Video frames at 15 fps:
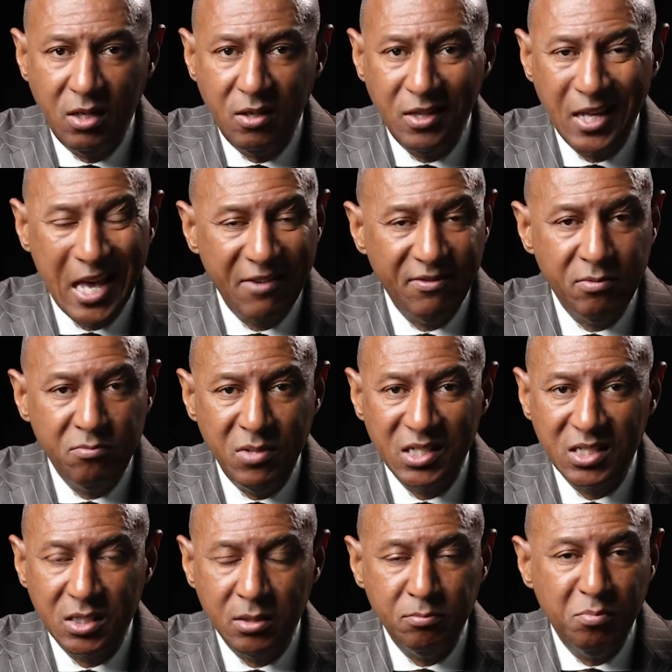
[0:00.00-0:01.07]
They haven't
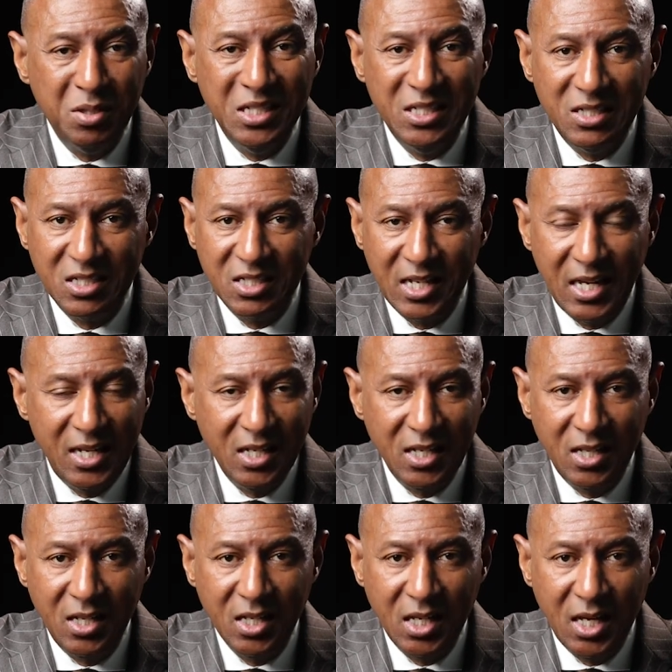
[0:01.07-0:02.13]
missed a beat standing
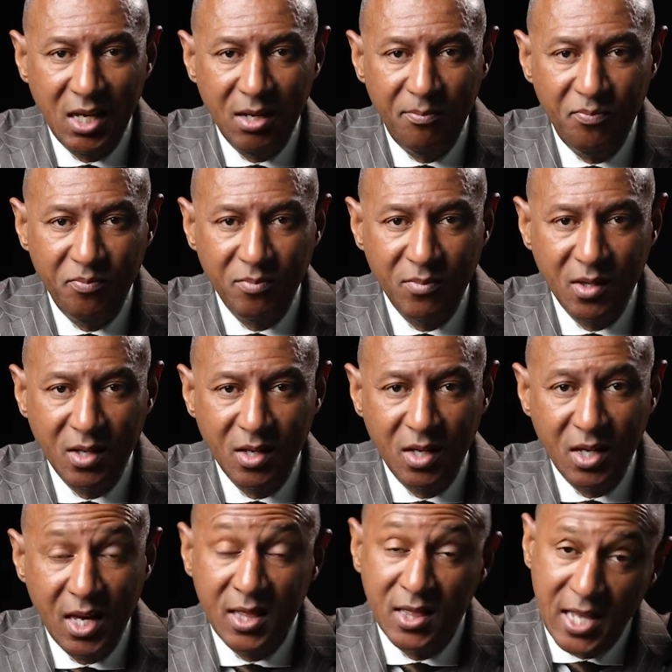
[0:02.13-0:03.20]
in the gap.
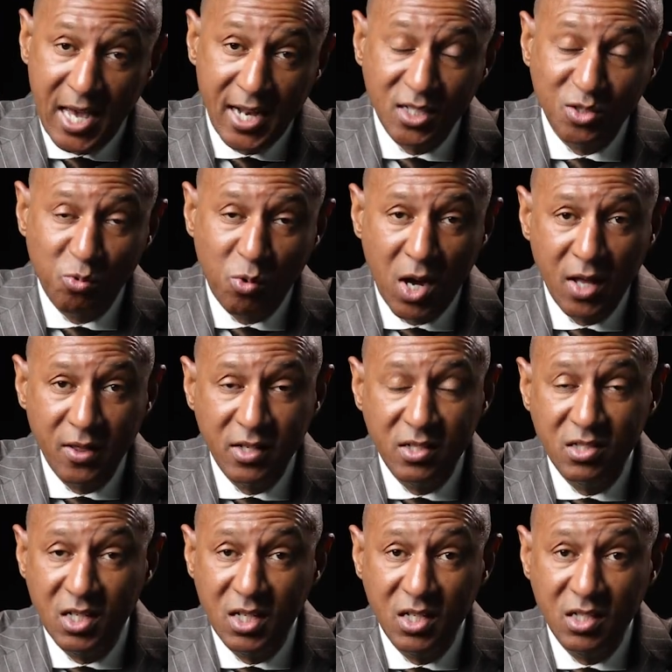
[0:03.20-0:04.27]
And that is why the
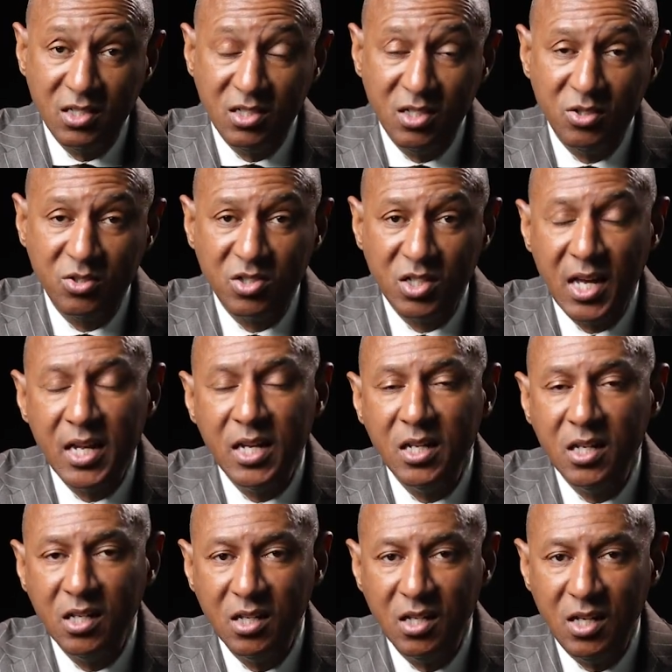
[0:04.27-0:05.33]
city is still
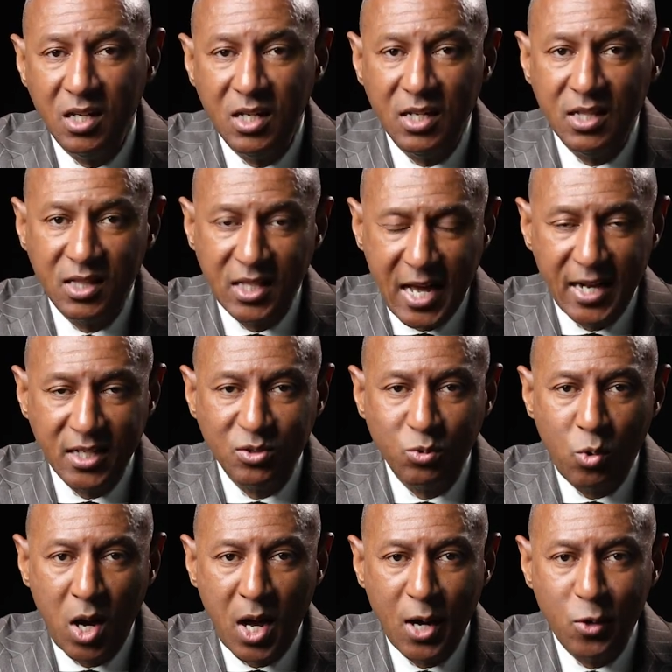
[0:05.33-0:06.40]
standing. That is
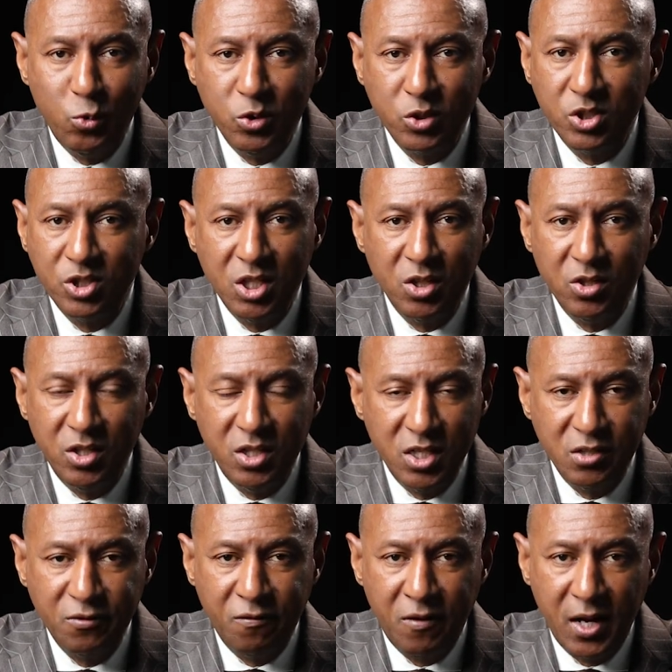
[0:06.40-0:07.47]
why we're still in
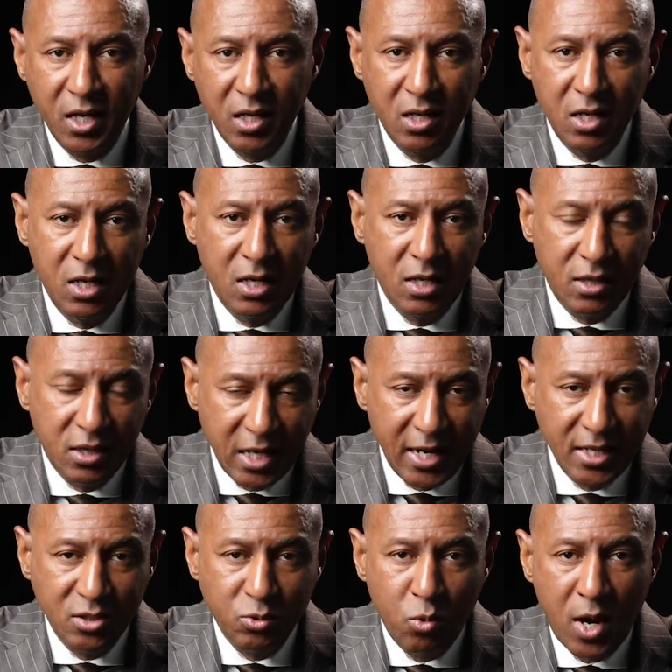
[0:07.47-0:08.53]
this fight. That
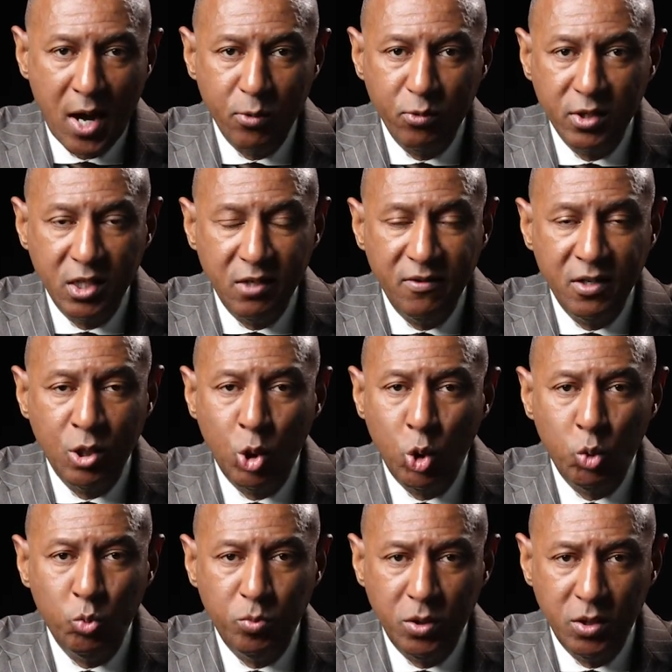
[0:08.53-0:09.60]
is why we're giving
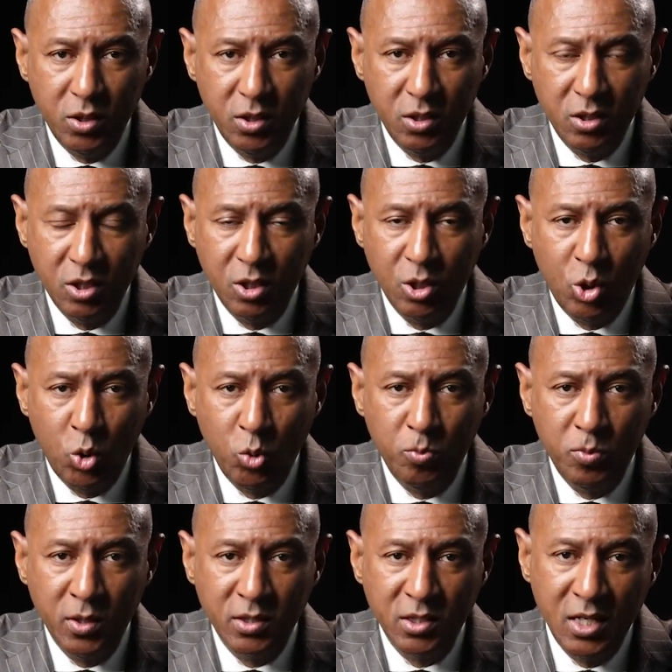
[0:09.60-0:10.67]
hope to the
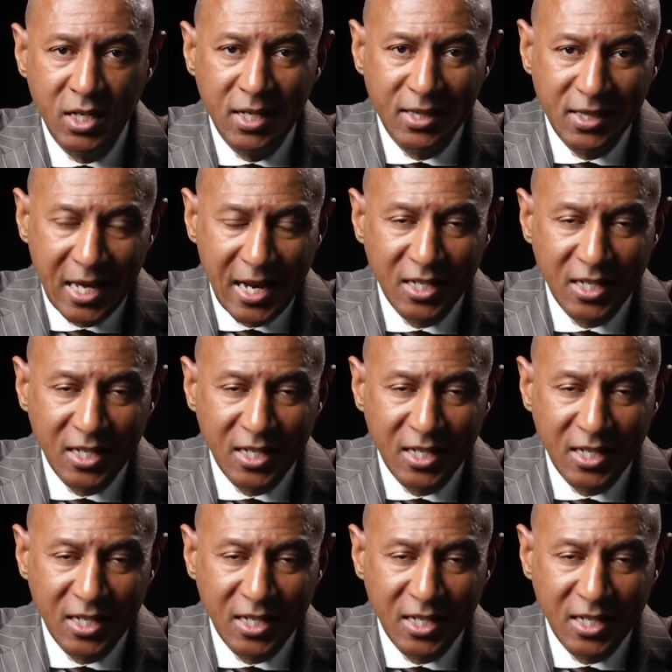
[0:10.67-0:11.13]
hopeless. That